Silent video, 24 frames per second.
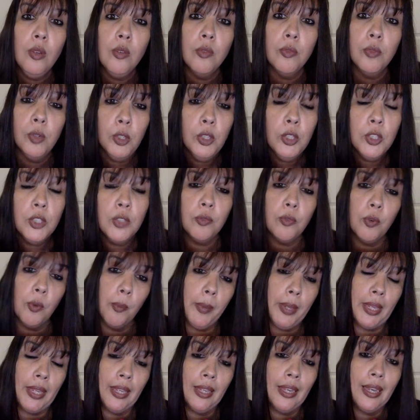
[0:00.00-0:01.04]
First, for
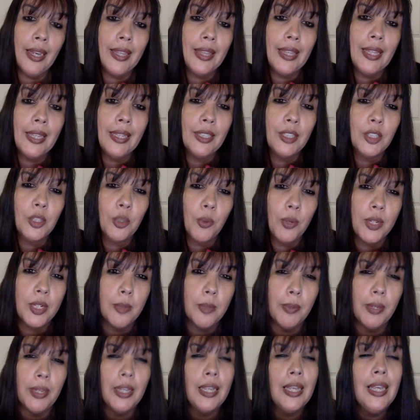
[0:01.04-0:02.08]
me, I think it's going to
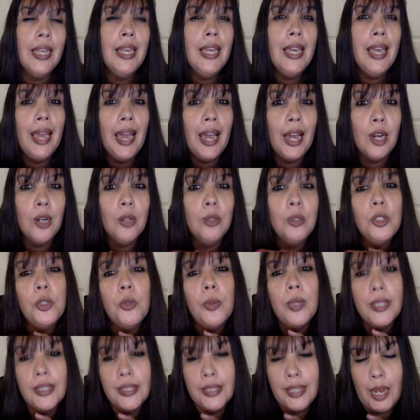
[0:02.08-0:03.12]
be how
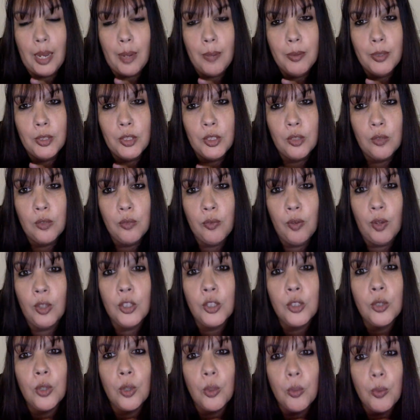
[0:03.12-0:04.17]
to establish and
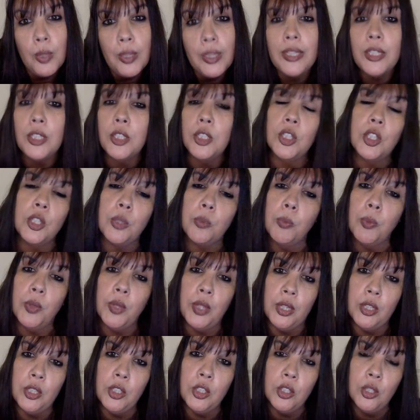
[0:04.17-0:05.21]
foster a relationship with
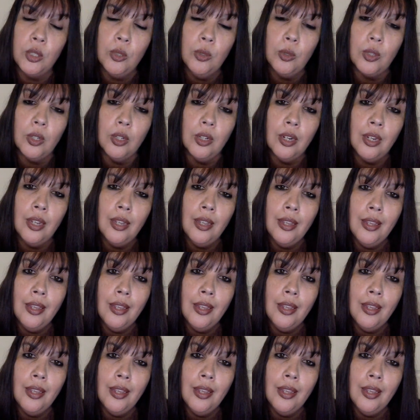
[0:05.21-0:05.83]
each student.